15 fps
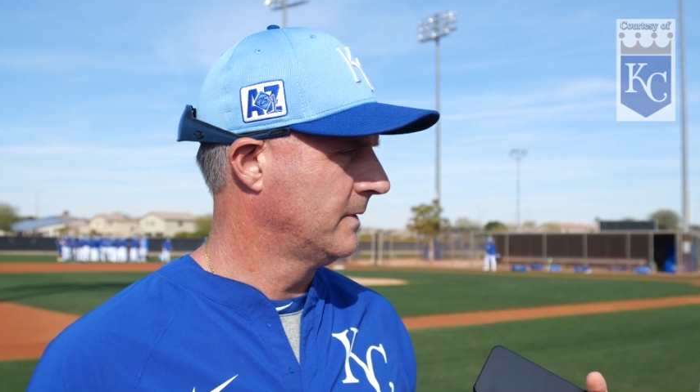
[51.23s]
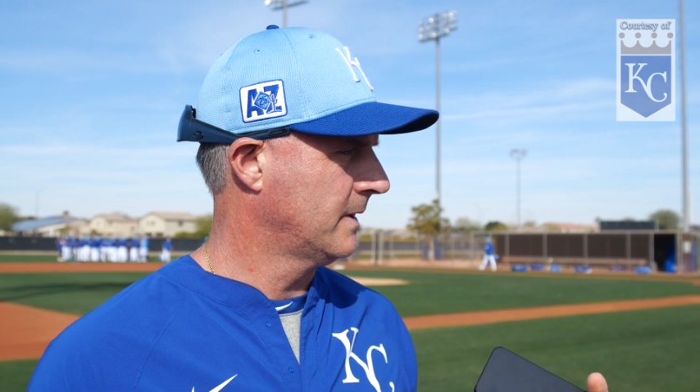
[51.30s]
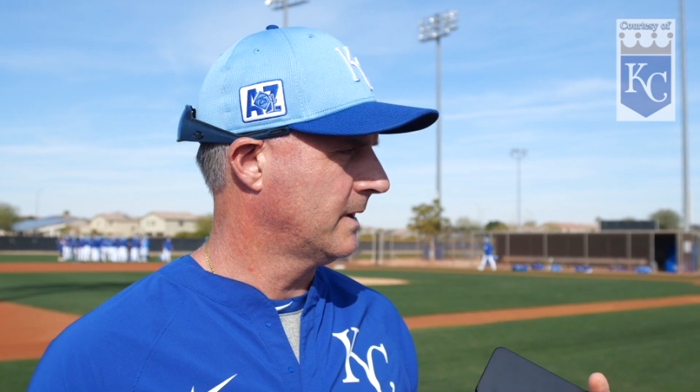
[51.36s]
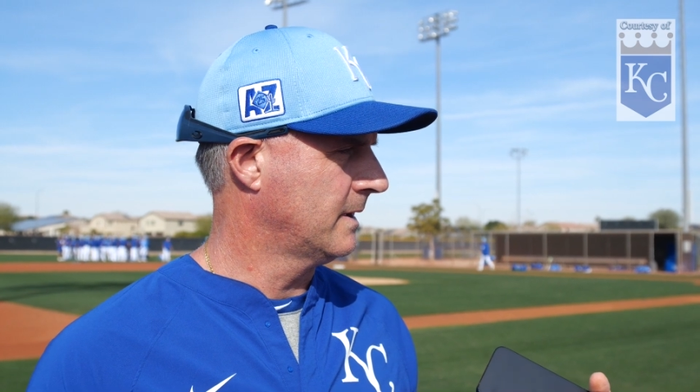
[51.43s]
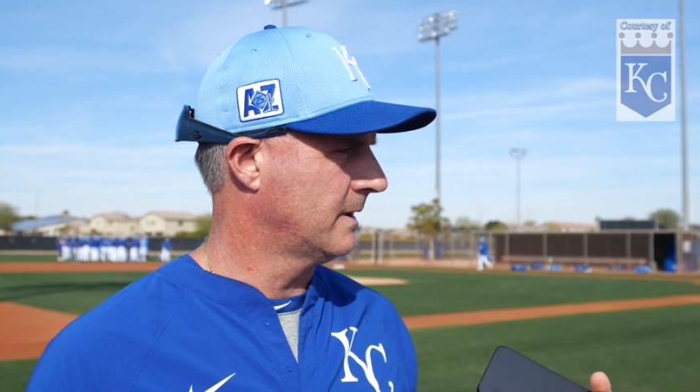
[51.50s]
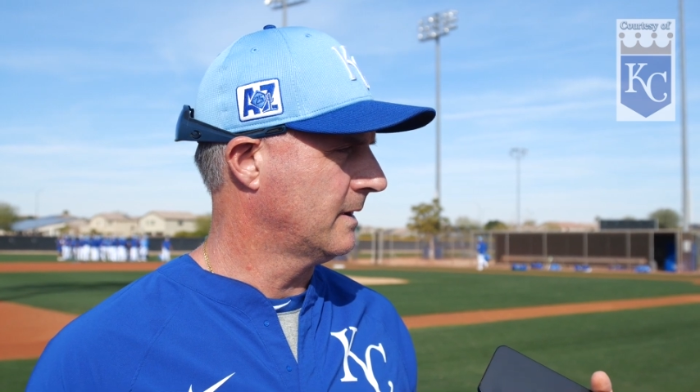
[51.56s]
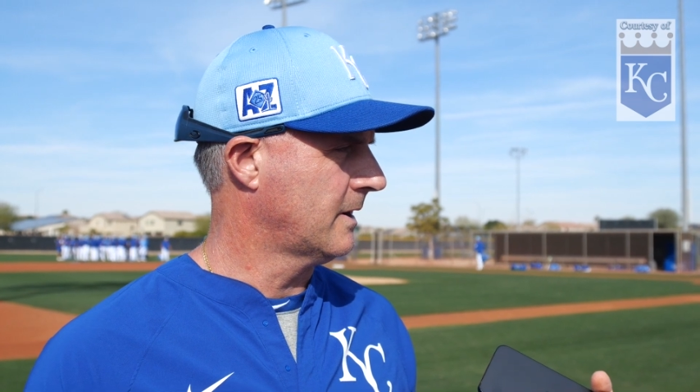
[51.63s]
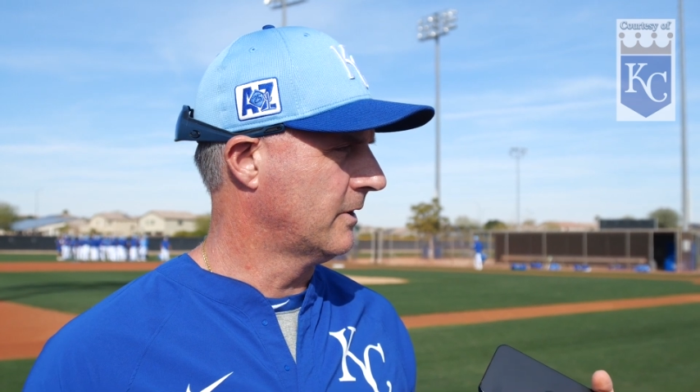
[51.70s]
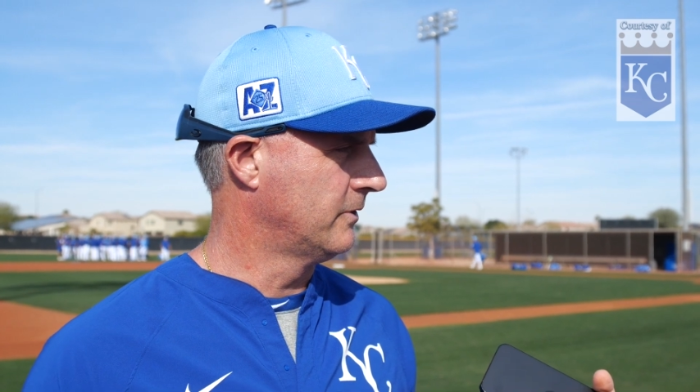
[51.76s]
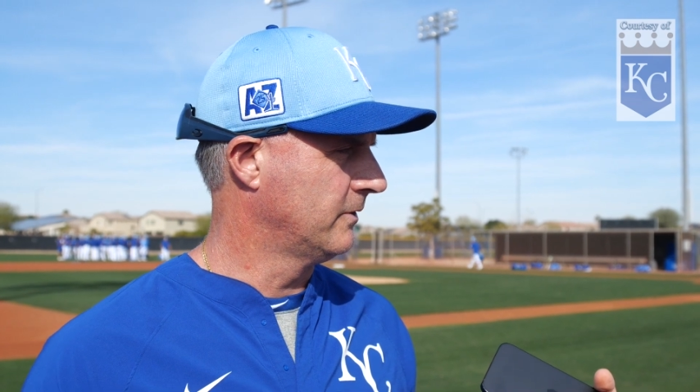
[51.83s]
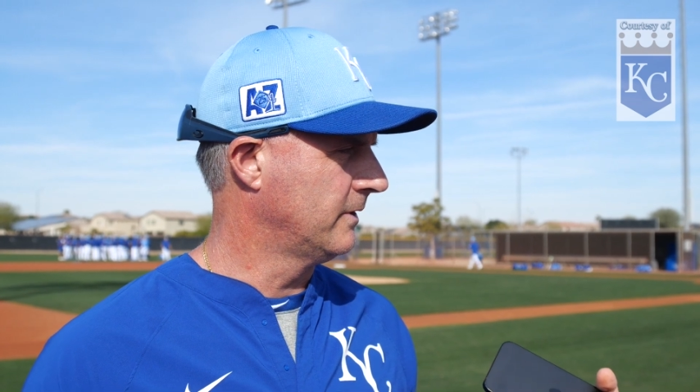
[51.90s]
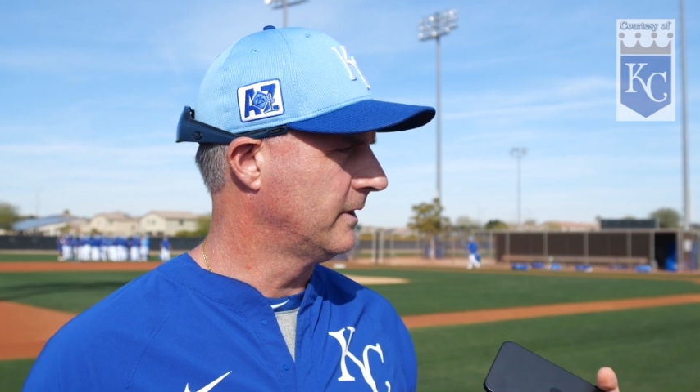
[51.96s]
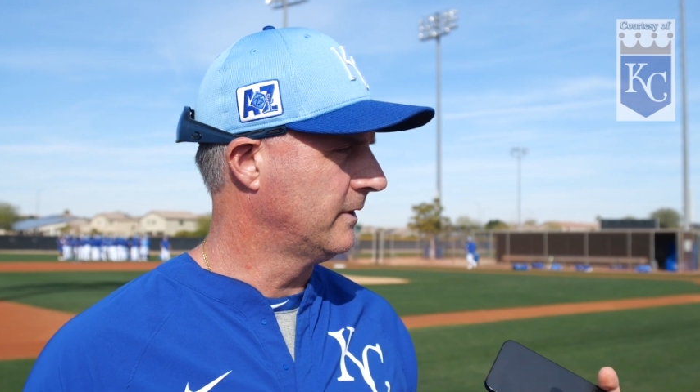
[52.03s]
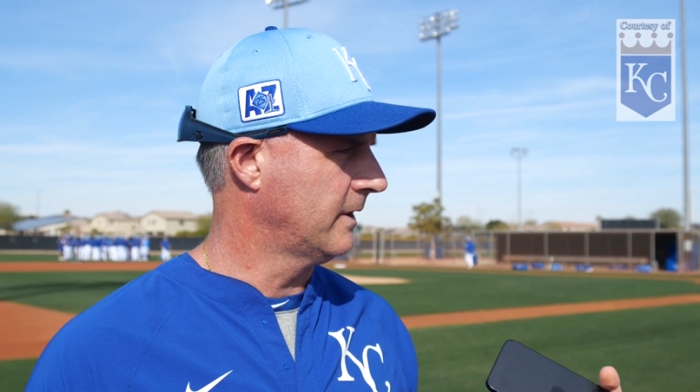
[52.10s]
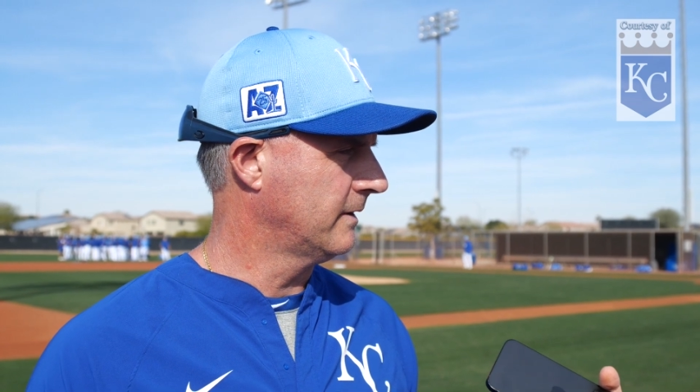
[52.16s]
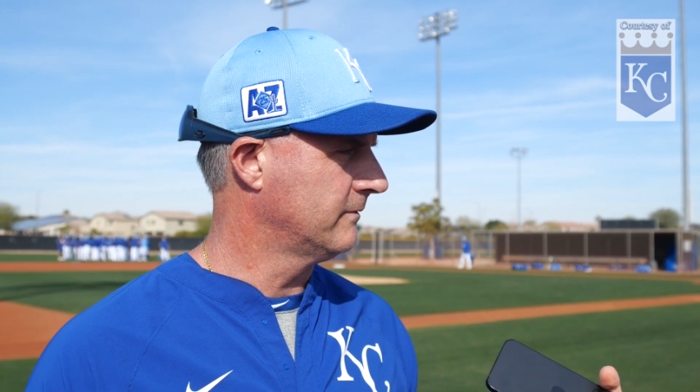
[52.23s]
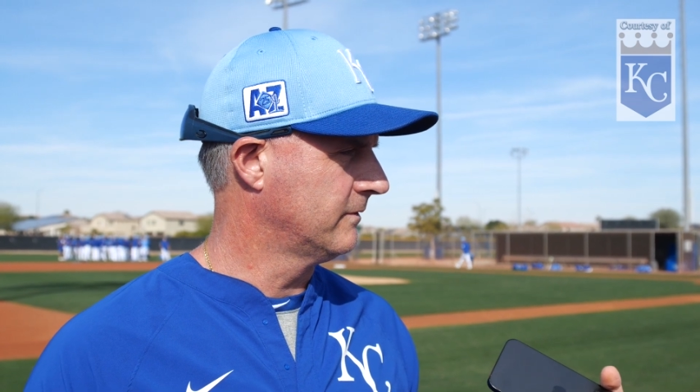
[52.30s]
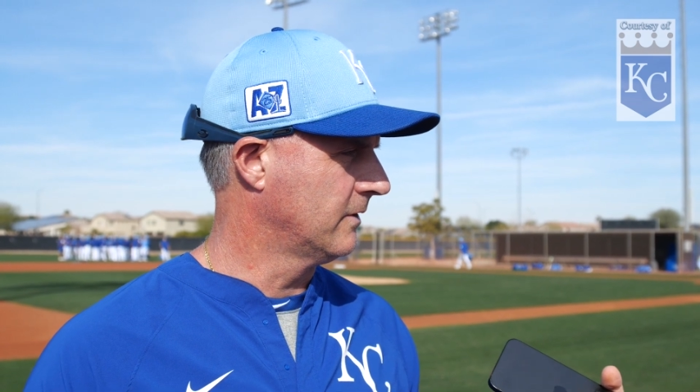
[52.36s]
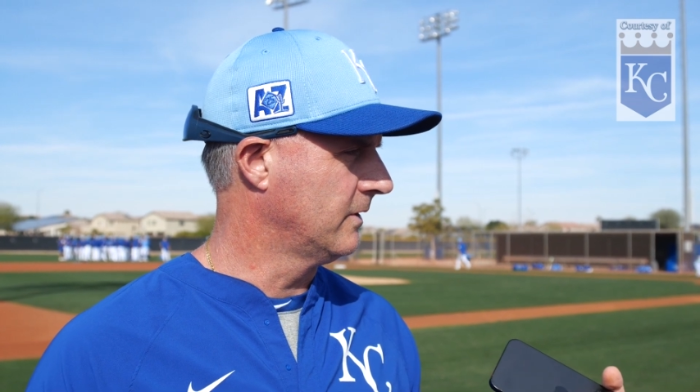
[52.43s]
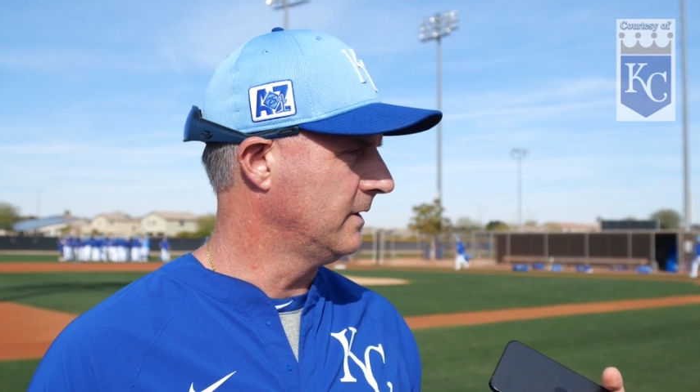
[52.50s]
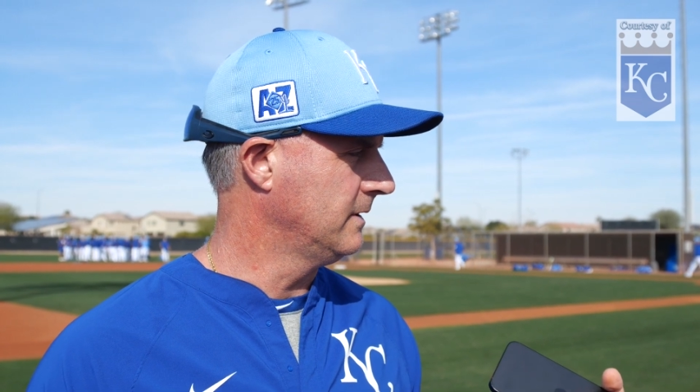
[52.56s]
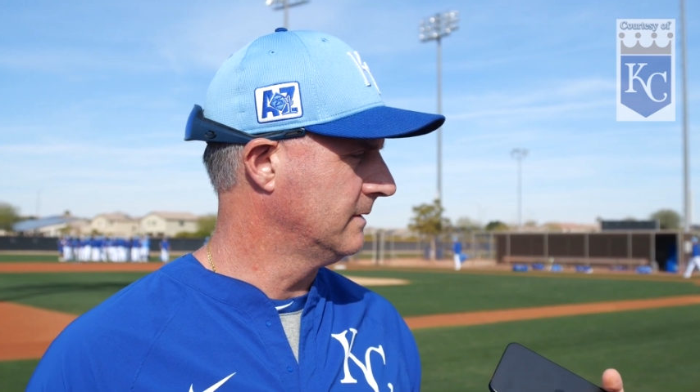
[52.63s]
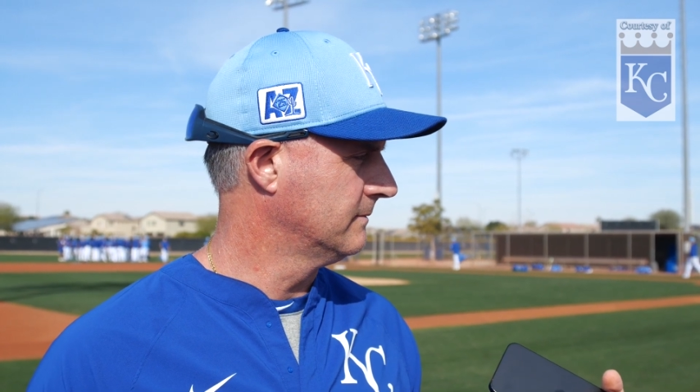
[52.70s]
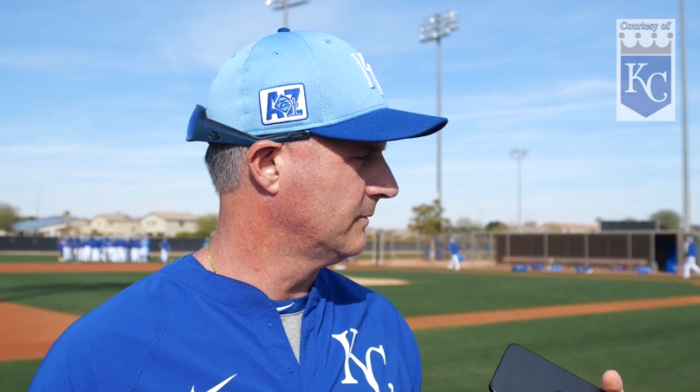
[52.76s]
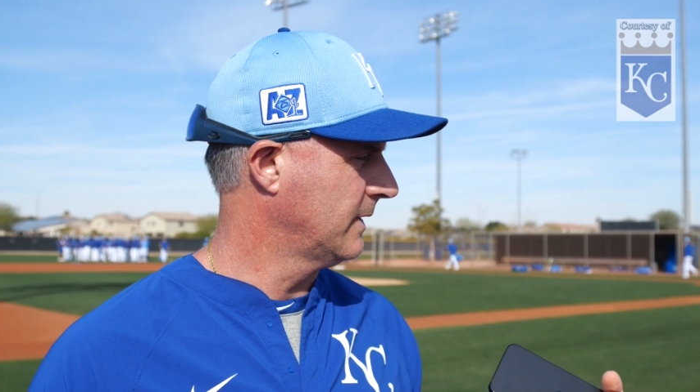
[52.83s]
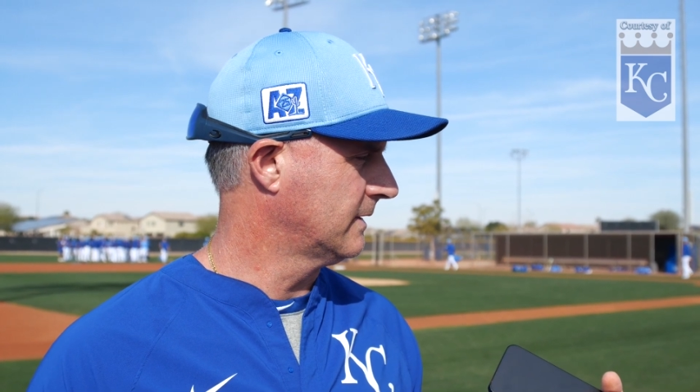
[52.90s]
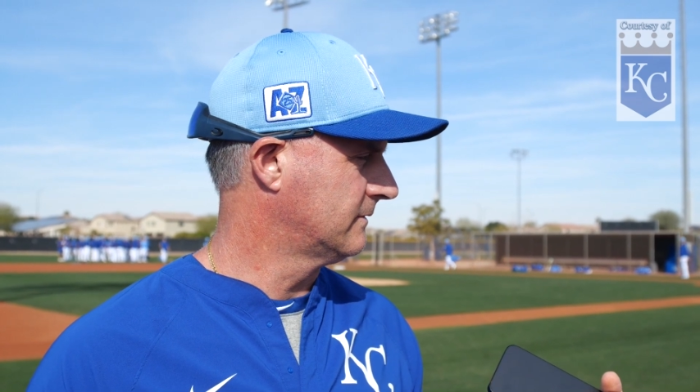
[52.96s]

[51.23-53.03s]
other than that we